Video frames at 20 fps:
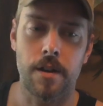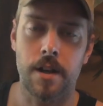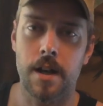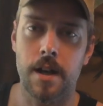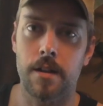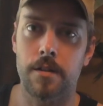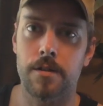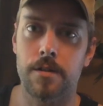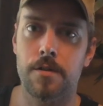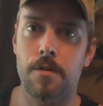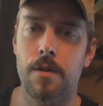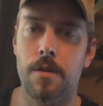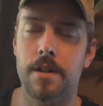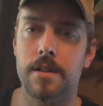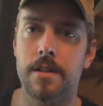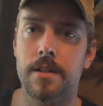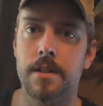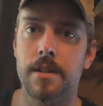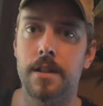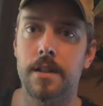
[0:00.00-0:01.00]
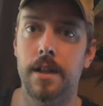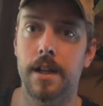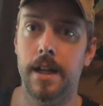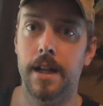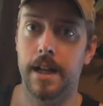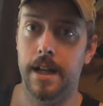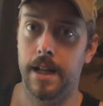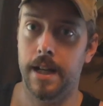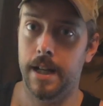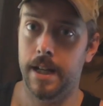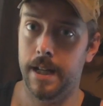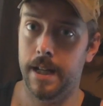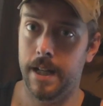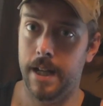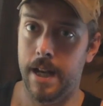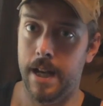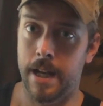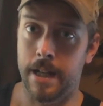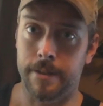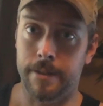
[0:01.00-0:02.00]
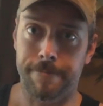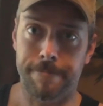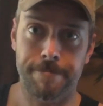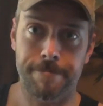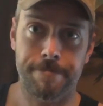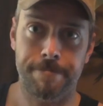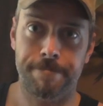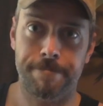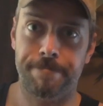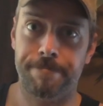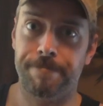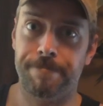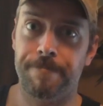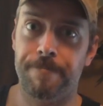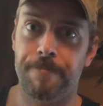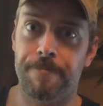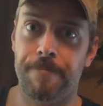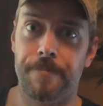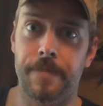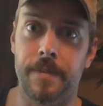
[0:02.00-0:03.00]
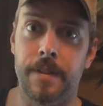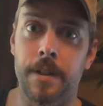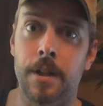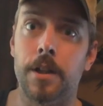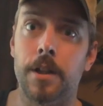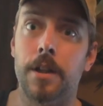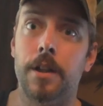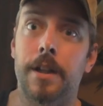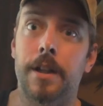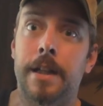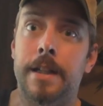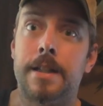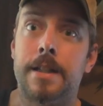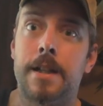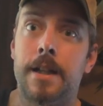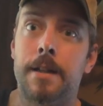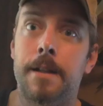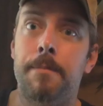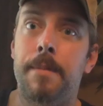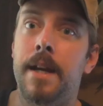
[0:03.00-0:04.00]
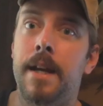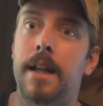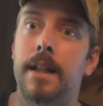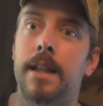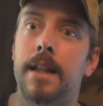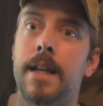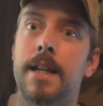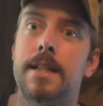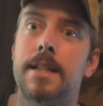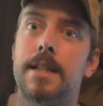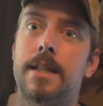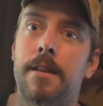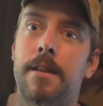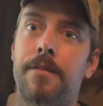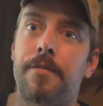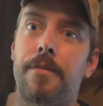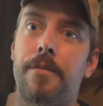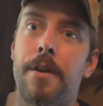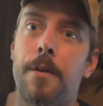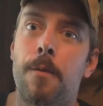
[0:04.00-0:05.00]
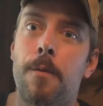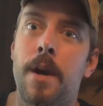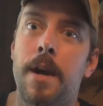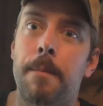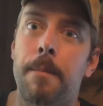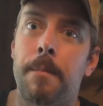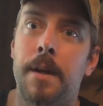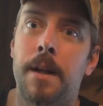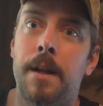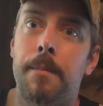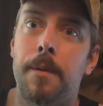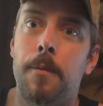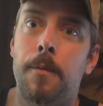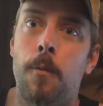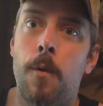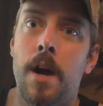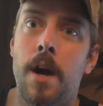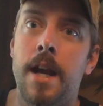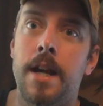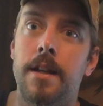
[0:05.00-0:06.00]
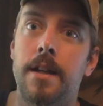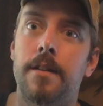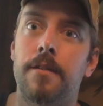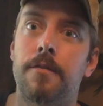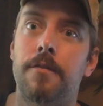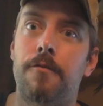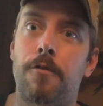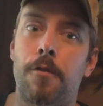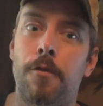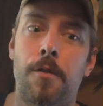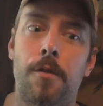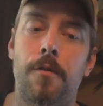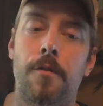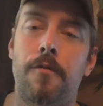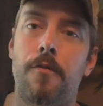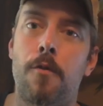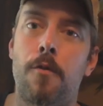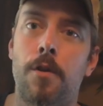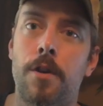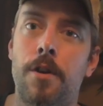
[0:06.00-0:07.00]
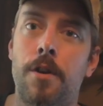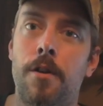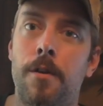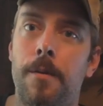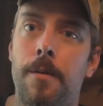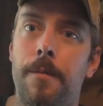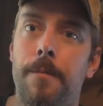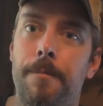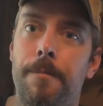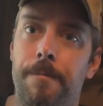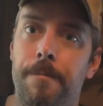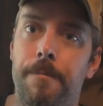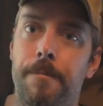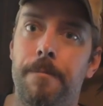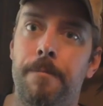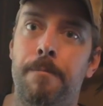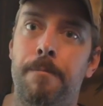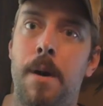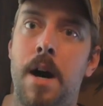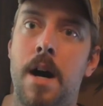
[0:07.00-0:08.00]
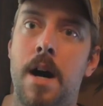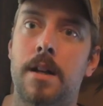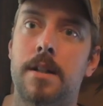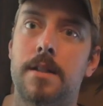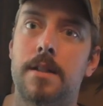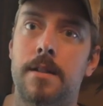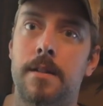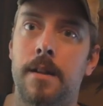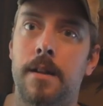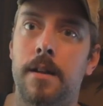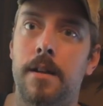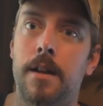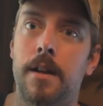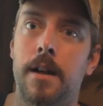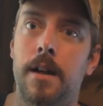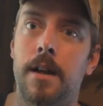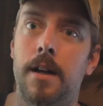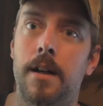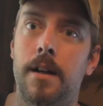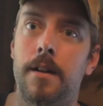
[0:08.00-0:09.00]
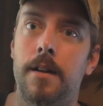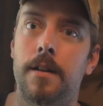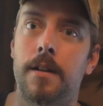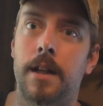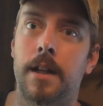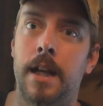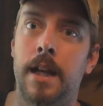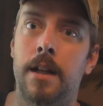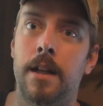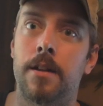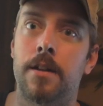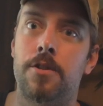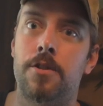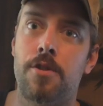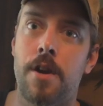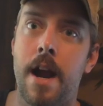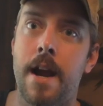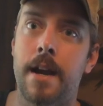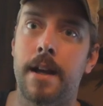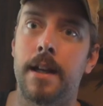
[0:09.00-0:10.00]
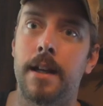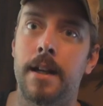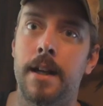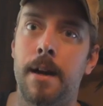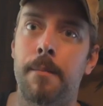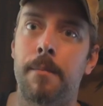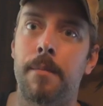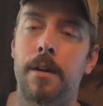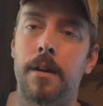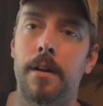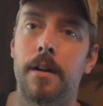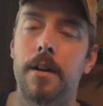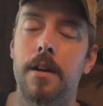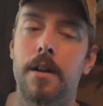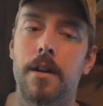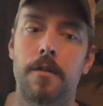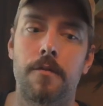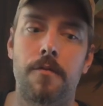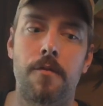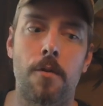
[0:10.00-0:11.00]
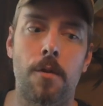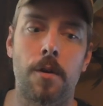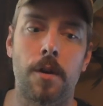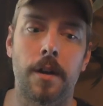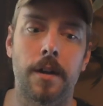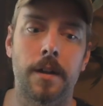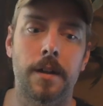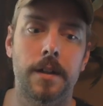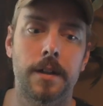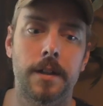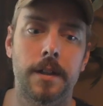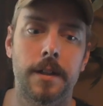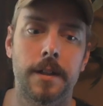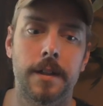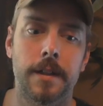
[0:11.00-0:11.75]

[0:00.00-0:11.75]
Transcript: the color choices, and it's going to be at least the 3-week minimum wait for your box to get a tracking number for you.